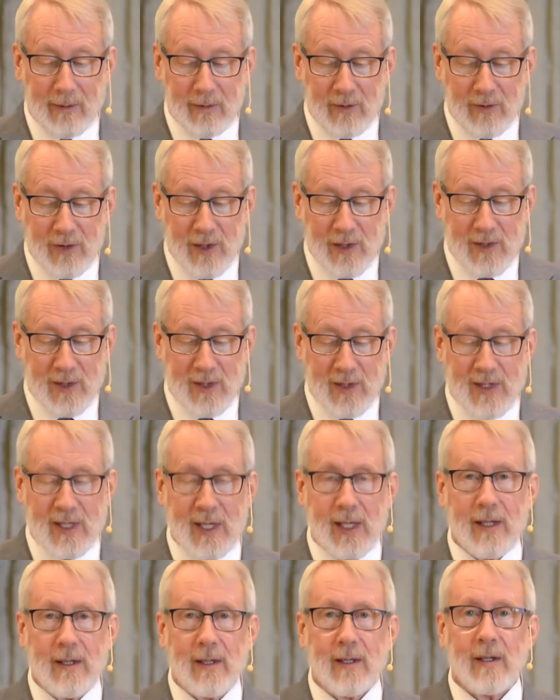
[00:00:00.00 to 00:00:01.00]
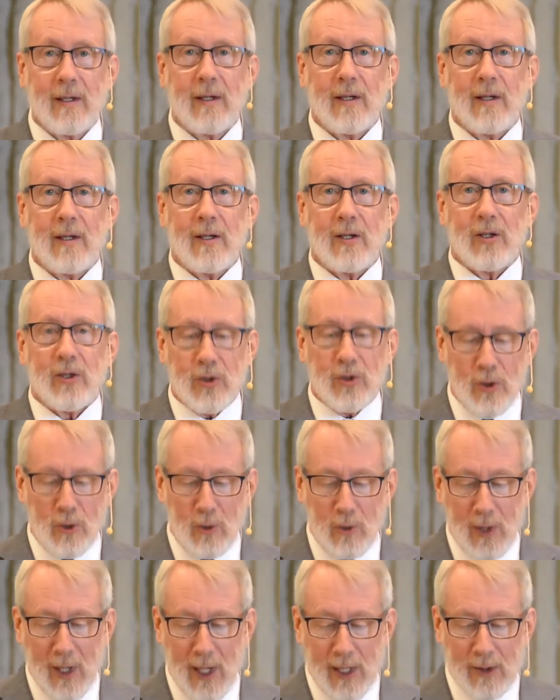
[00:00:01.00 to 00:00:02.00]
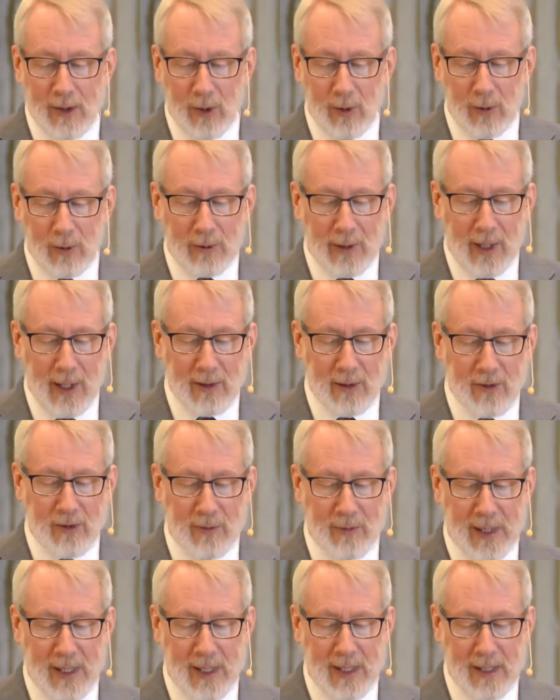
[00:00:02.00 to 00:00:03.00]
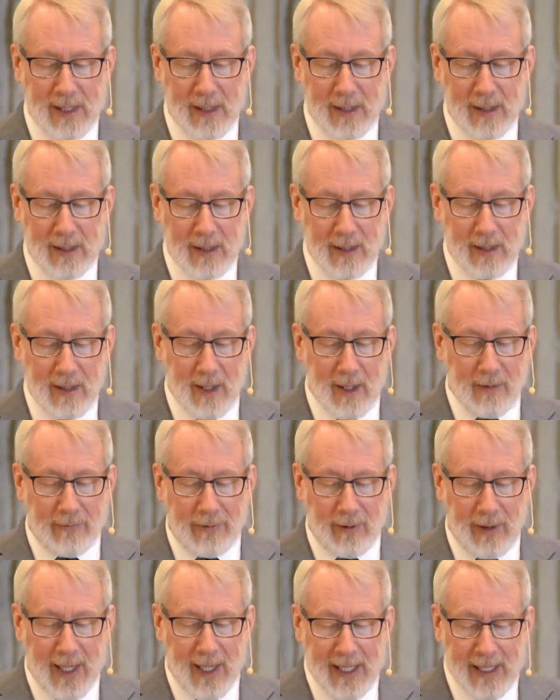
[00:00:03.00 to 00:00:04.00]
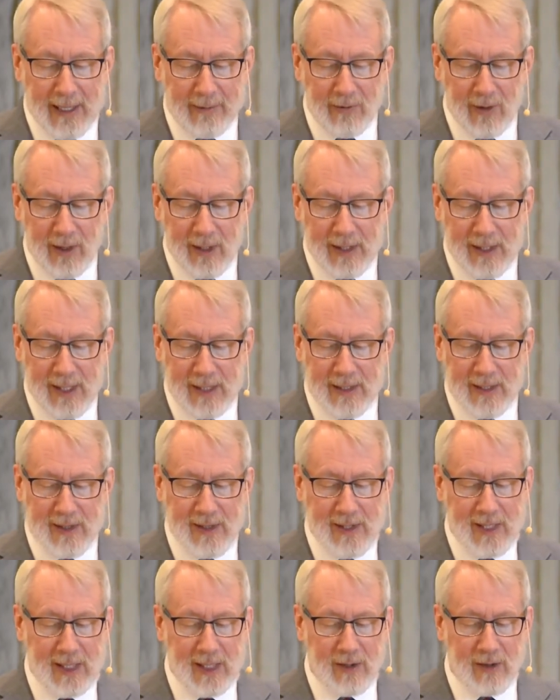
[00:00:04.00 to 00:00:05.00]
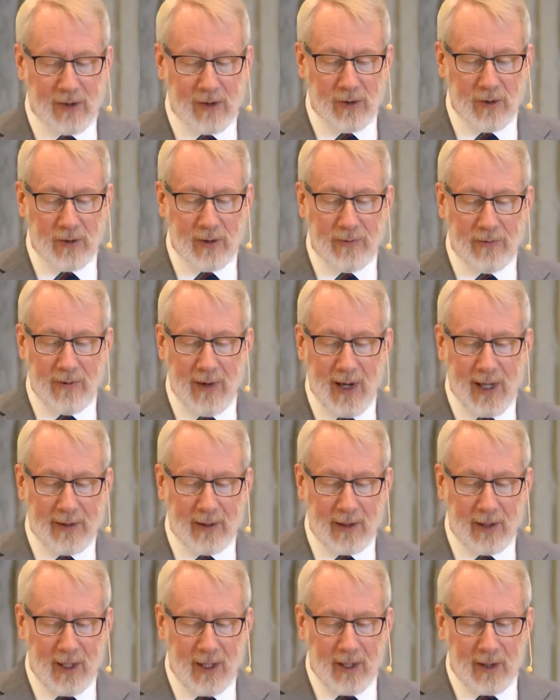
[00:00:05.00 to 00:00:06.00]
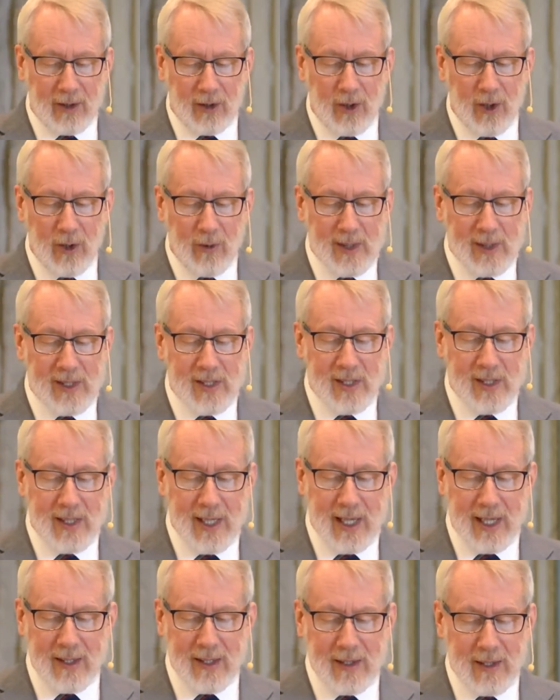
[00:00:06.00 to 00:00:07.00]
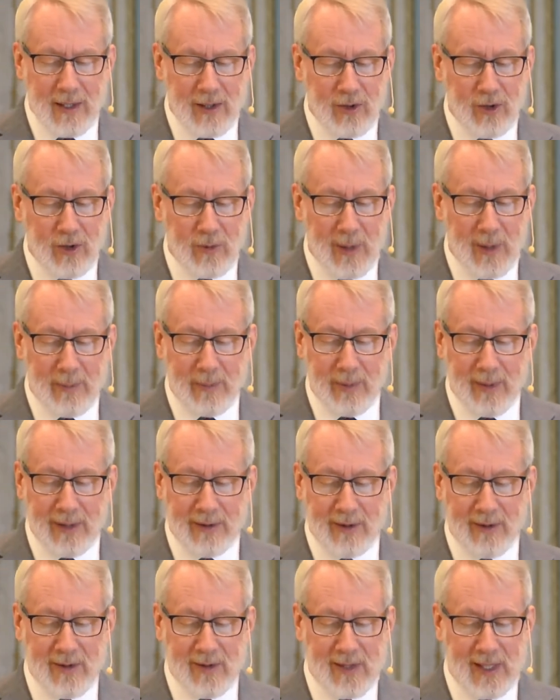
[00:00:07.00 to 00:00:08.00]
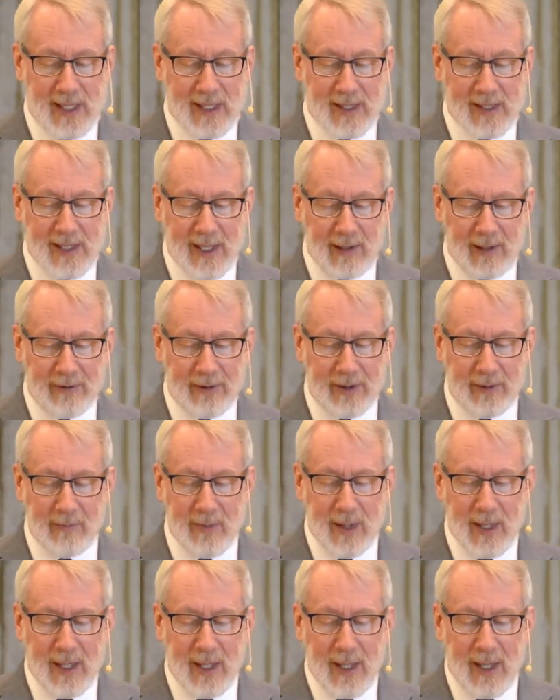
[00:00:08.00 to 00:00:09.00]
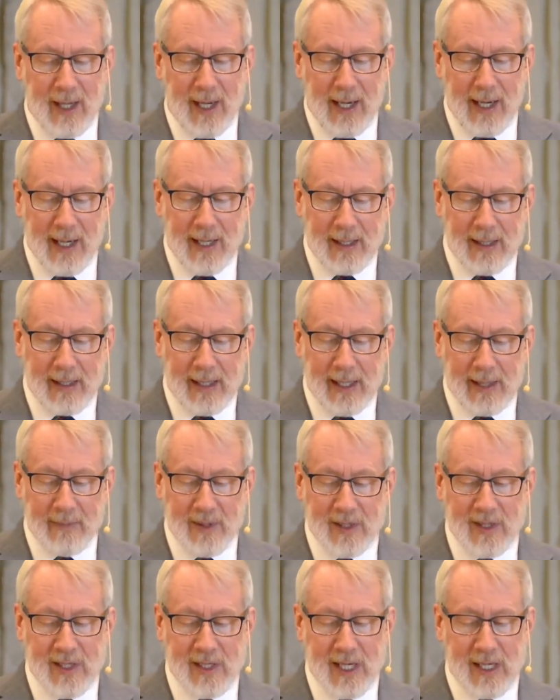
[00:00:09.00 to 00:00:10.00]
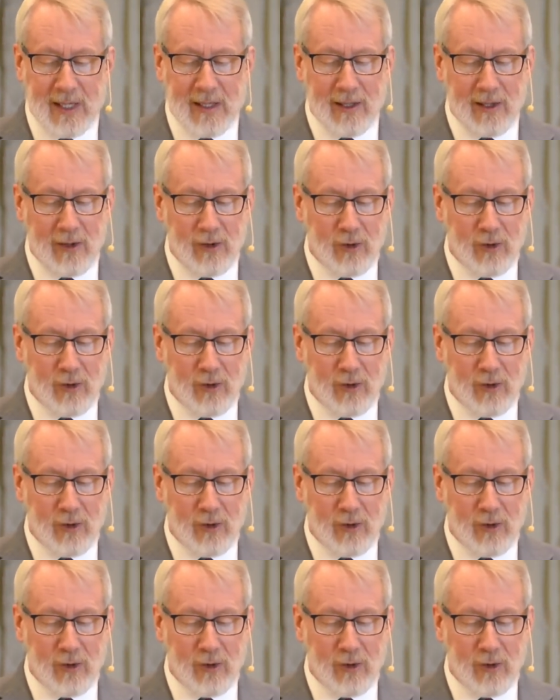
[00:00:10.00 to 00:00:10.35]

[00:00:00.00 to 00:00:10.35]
Jesus said, Do not hold on to me for I have not yet ascended to the Father. Go instead to my brothers and tell them, I am ascending